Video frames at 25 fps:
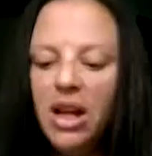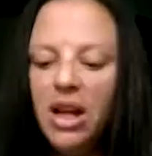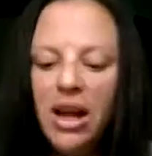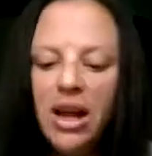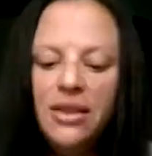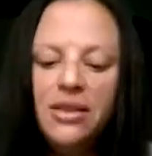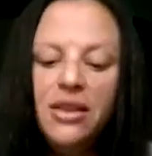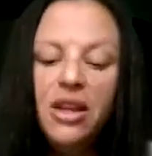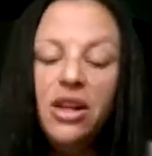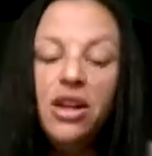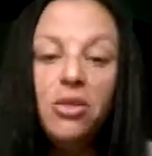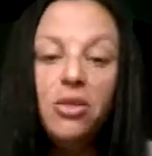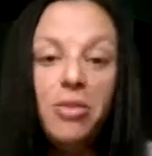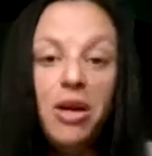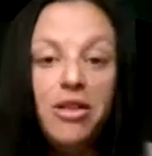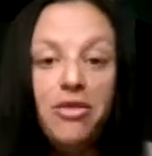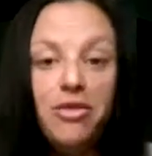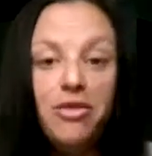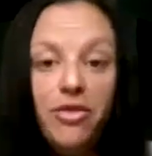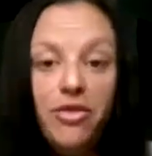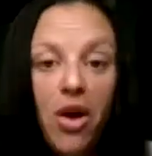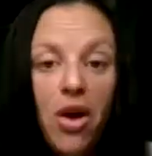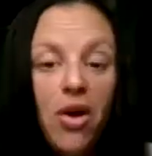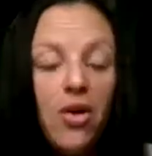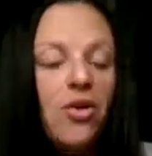And then on my
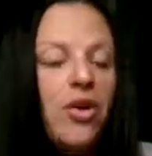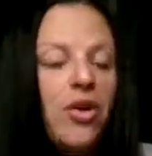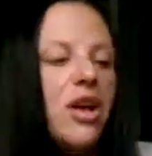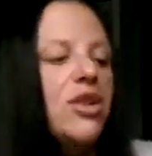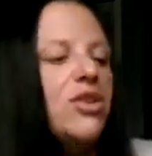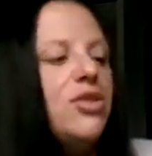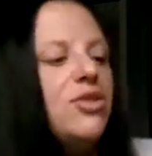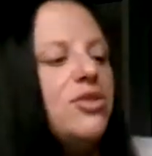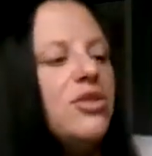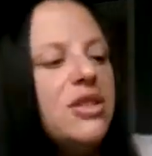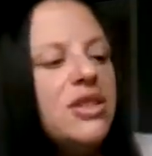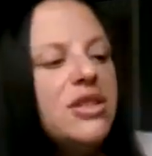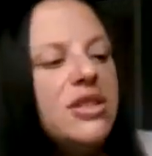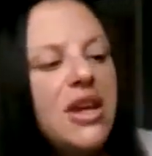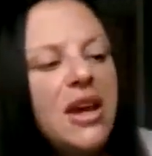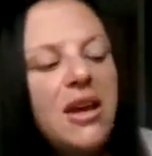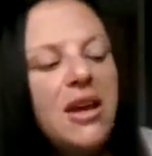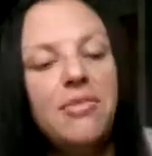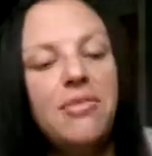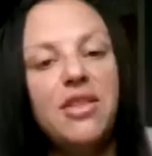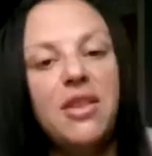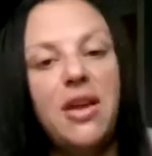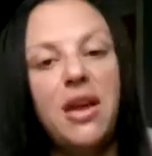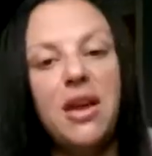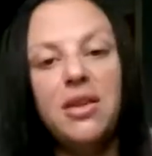phone, I do the
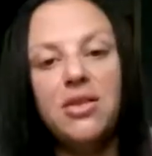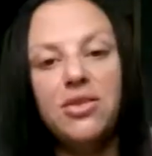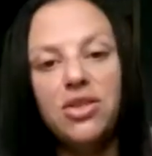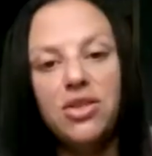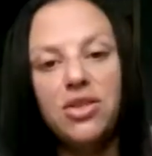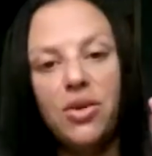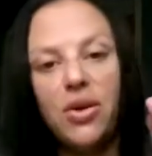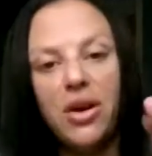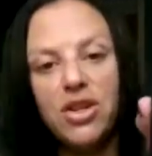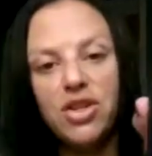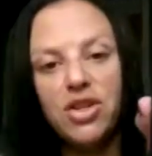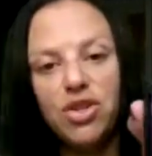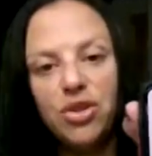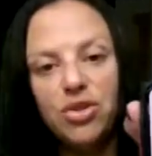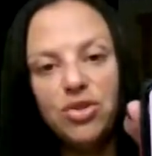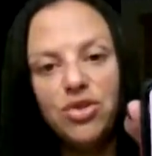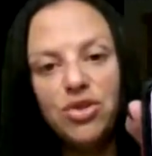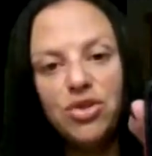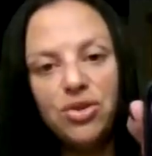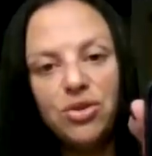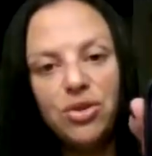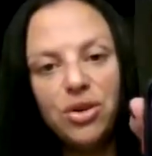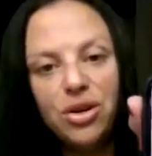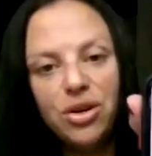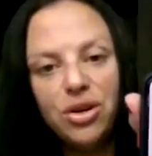same thing. So I showed
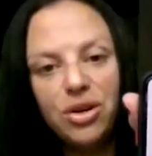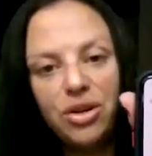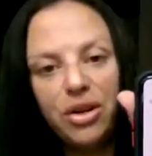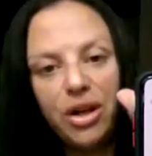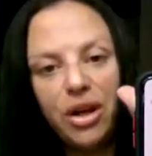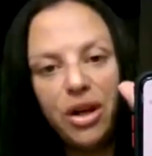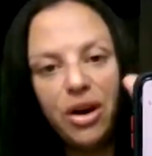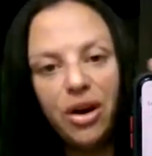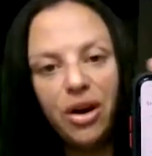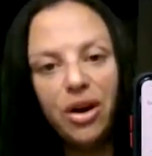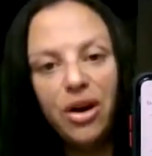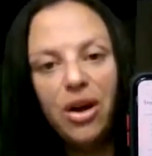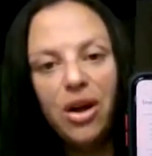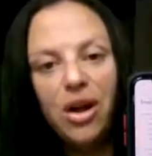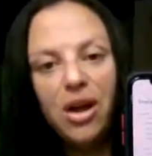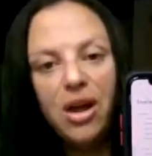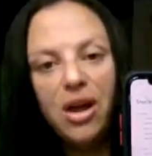you earlier,